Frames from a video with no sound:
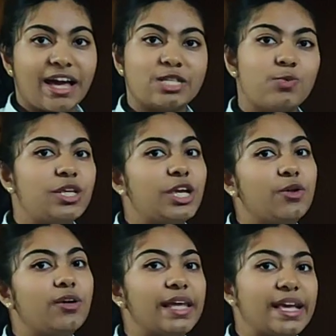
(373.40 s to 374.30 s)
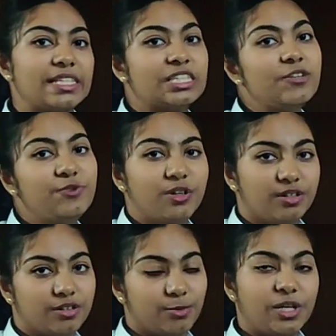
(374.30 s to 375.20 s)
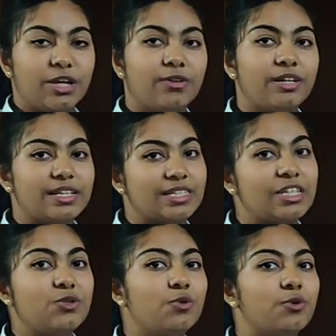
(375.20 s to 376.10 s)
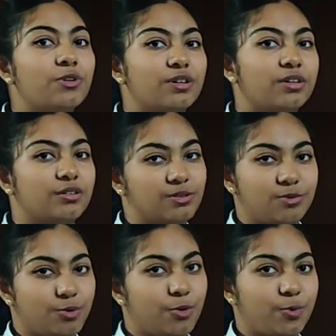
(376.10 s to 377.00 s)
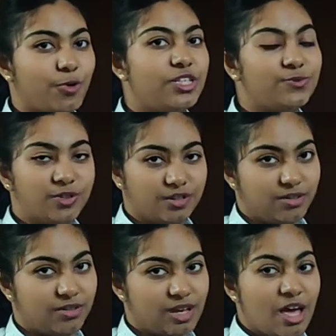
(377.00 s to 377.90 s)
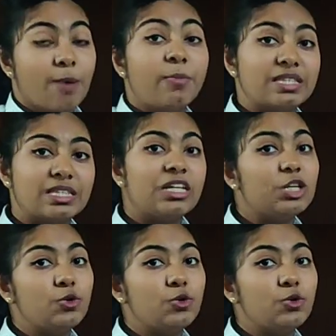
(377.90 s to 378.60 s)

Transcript: as we cannot extend further. We cannot extend the core points further. But still the